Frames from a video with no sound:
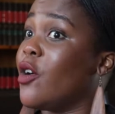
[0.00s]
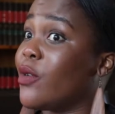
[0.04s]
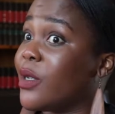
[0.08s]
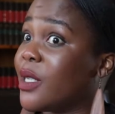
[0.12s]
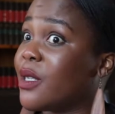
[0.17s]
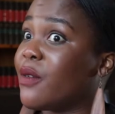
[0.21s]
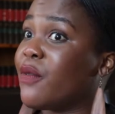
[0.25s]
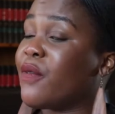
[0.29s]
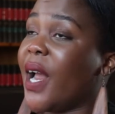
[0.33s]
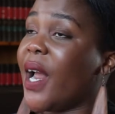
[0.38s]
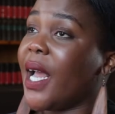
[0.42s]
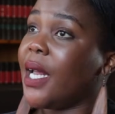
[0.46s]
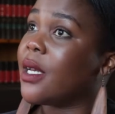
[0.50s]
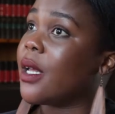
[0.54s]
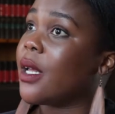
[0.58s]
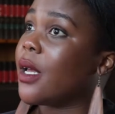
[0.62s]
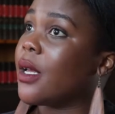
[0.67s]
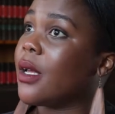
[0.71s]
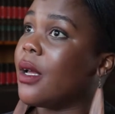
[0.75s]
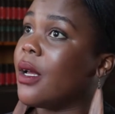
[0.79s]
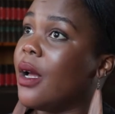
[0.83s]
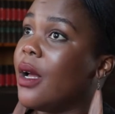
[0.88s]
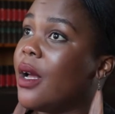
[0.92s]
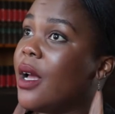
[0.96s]
was a
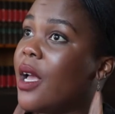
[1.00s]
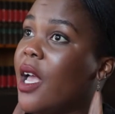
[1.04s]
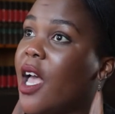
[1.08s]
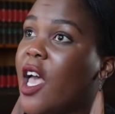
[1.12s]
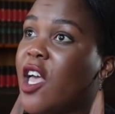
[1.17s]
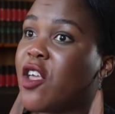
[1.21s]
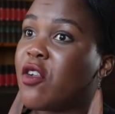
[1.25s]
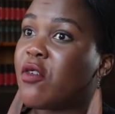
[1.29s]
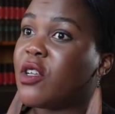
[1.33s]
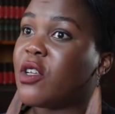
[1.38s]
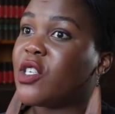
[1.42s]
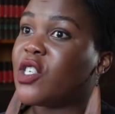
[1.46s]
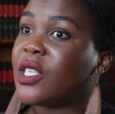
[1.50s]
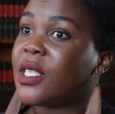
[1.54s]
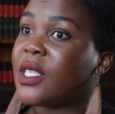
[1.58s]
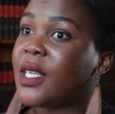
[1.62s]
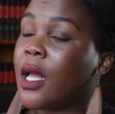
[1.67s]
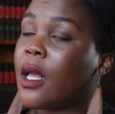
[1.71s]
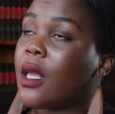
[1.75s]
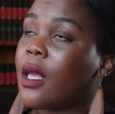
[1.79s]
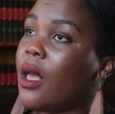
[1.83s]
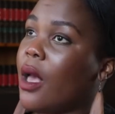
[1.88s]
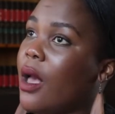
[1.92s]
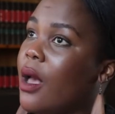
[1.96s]
Friday. And it was just
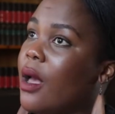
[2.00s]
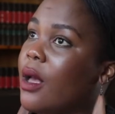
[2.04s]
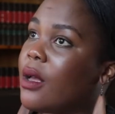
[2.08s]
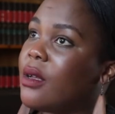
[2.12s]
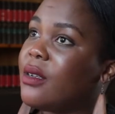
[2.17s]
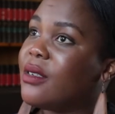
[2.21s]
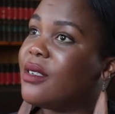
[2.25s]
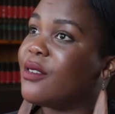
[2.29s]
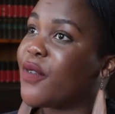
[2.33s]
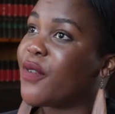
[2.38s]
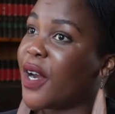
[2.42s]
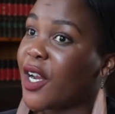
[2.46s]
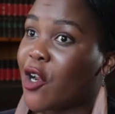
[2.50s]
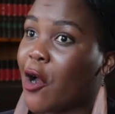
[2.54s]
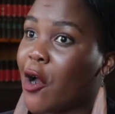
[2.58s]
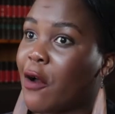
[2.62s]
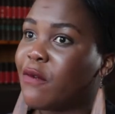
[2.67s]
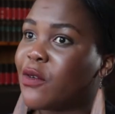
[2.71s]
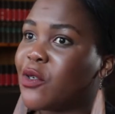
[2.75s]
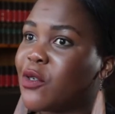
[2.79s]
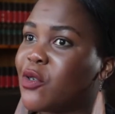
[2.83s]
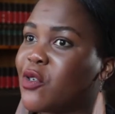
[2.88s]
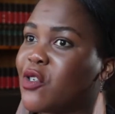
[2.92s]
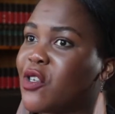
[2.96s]
like, yeah, Friday
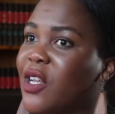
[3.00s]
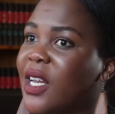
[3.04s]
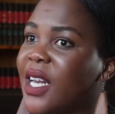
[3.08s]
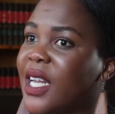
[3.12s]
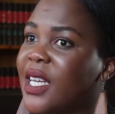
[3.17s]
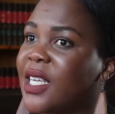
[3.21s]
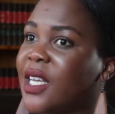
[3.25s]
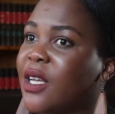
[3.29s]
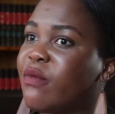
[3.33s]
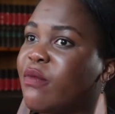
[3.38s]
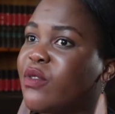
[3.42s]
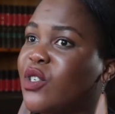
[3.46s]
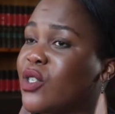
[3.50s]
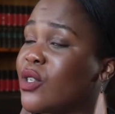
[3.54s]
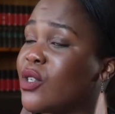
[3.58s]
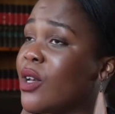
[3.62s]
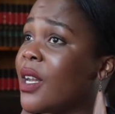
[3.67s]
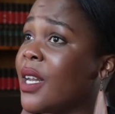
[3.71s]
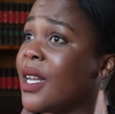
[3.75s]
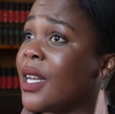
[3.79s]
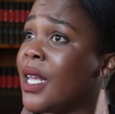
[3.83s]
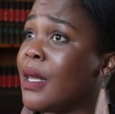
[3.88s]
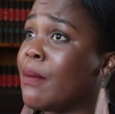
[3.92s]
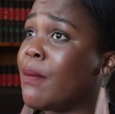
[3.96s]
afternoon, Yolanda, I've just
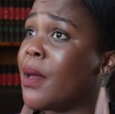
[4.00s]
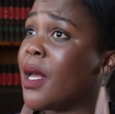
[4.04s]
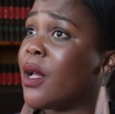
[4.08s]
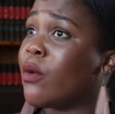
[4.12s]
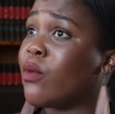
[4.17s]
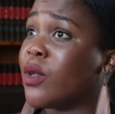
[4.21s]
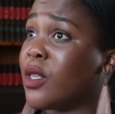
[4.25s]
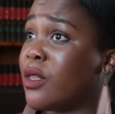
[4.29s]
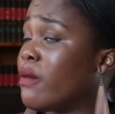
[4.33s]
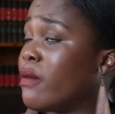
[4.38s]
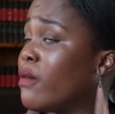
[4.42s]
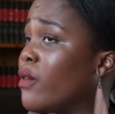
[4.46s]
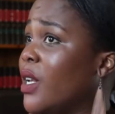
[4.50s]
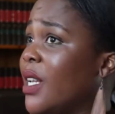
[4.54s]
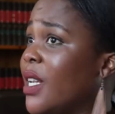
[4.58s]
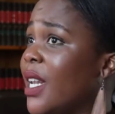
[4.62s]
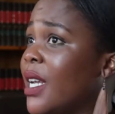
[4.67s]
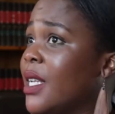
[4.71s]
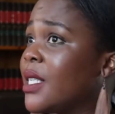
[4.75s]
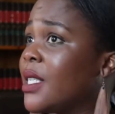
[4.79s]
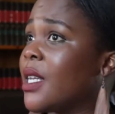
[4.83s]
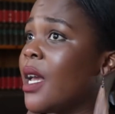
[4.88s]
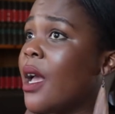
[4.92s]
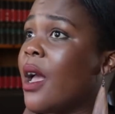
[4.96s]
got an email with the
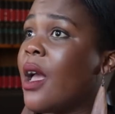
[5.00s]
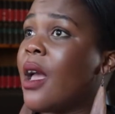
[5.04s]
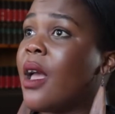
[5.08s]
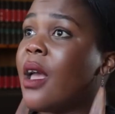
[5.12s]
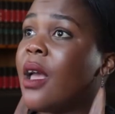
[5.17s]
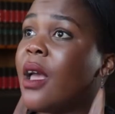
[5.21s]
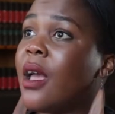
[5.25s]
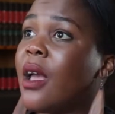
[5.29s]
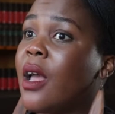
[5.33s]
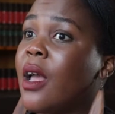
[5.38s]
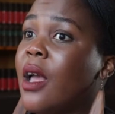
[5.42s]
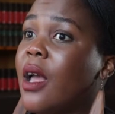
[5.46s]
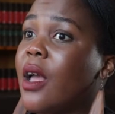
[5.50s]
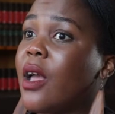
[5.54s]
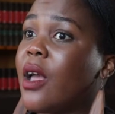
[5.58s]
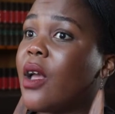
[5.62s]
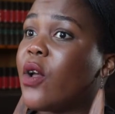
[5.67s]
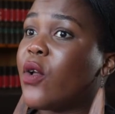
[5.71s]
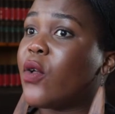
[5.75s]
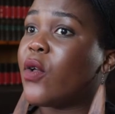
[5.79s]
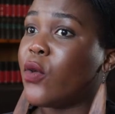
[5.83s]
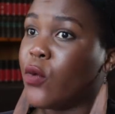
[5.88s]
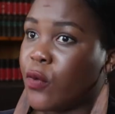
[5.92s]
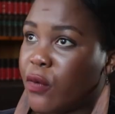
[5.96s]
verdict.
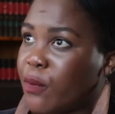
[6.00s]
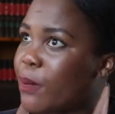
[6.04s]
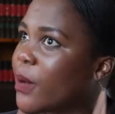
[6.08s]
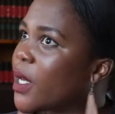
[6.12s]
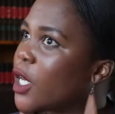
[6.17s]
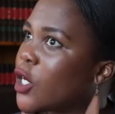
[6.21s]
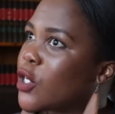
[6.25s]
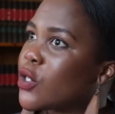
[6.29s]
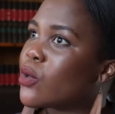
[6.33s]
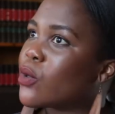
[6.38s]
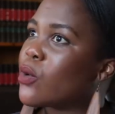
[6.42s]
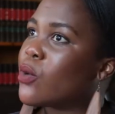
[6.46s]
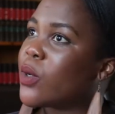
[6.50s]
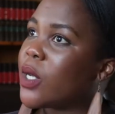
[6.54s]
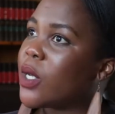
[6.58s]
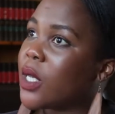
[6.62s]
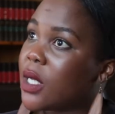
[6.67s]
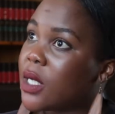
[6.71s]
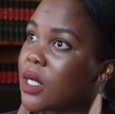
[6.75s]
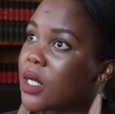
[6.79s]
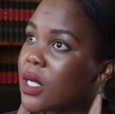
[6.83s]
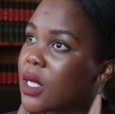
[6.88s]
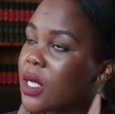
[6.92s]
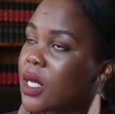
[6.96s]
You've been
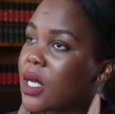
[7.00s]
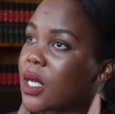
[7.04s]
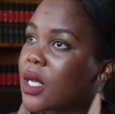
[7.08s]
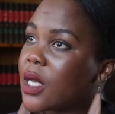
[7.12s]
excluded.